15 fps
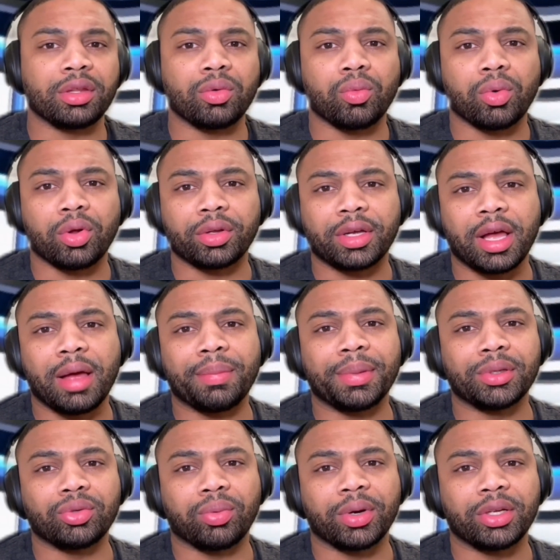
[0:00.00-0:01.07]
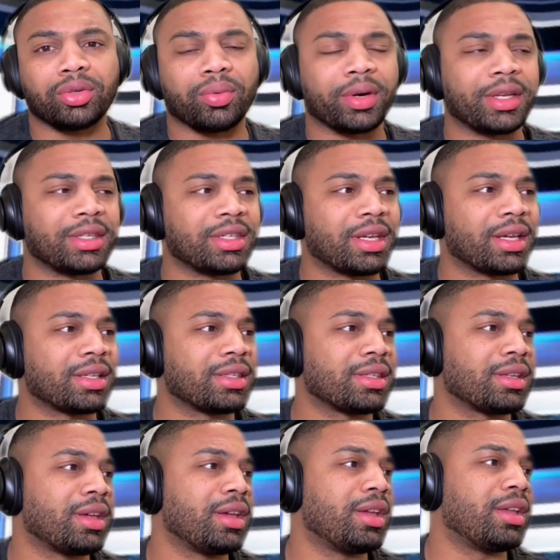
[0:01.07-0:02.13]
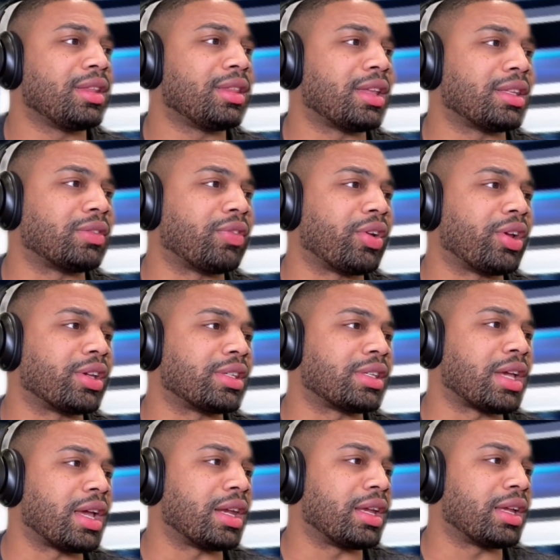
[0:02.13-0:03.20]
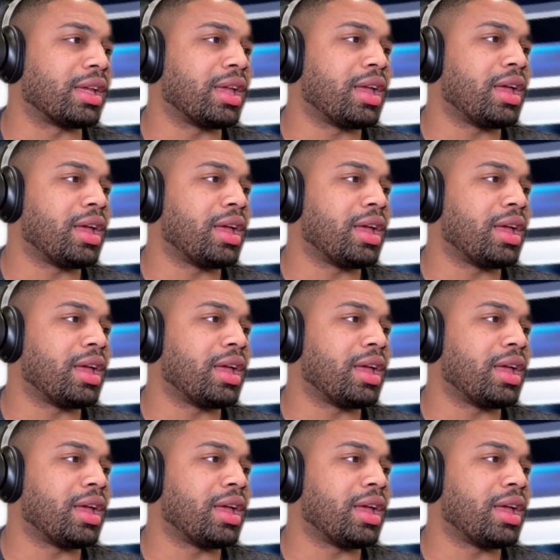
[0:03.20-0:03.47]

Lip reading: the World Cup in 2026. That's very exciting.